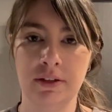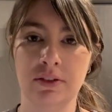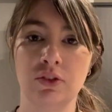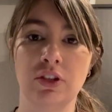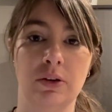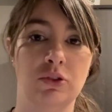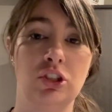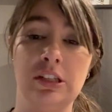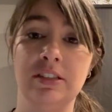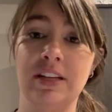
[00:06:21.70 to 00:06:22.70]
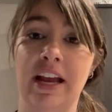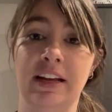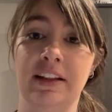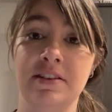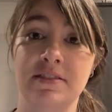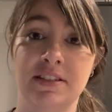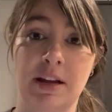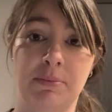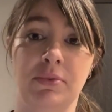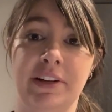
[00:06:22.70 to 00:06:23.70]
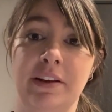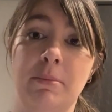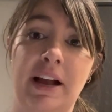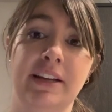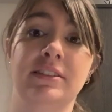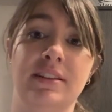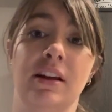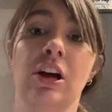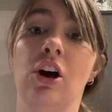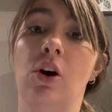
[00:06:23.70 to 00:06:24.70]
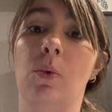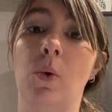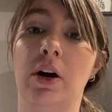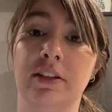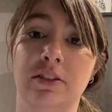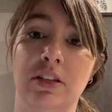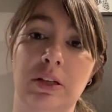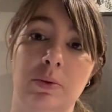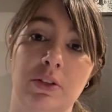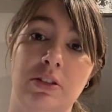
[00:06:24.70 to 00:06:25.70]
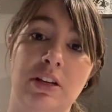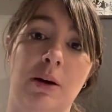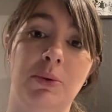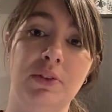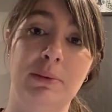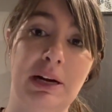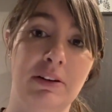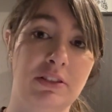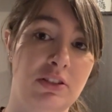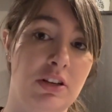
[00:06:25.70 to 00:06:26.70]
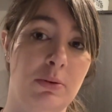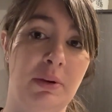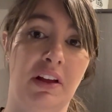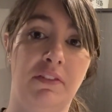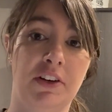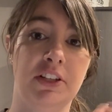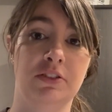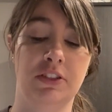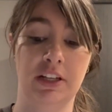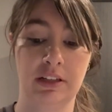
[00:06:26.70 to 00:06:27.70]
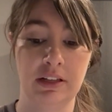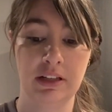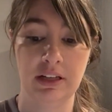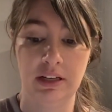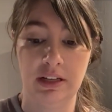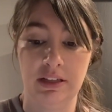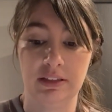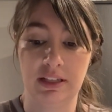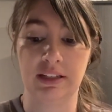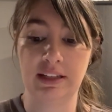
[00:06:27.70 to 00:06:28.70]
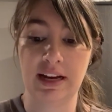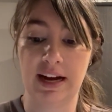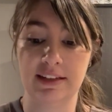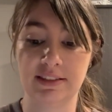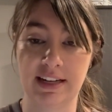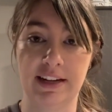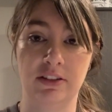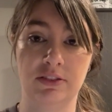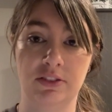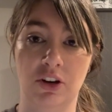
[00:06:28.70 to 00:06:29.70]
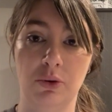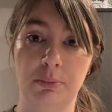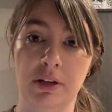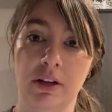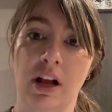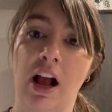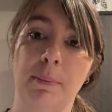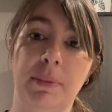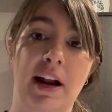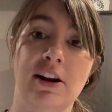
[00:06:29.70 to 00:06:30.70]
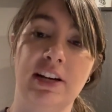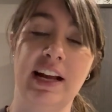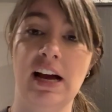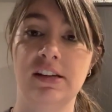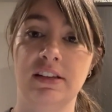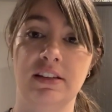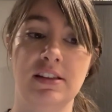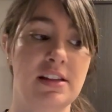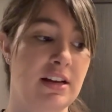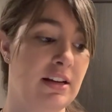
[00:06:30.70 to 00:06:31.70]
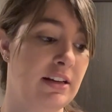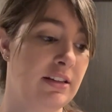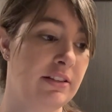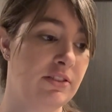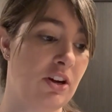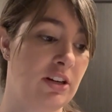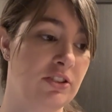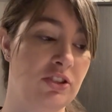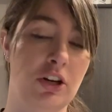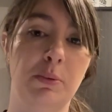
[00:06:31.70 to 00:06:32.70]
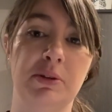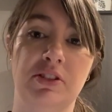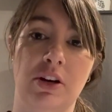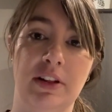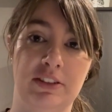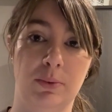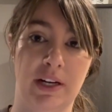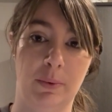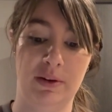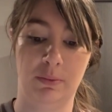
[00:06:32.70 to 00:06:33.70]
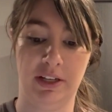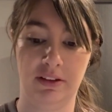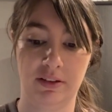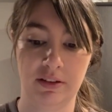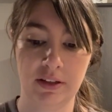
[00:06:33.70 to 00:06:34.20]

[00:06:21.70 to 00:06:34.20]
So just saying, in step 3, you might want to double the amount of soap if you're using the cast style soap. But I already had the Dawn soap, so that's what I went with.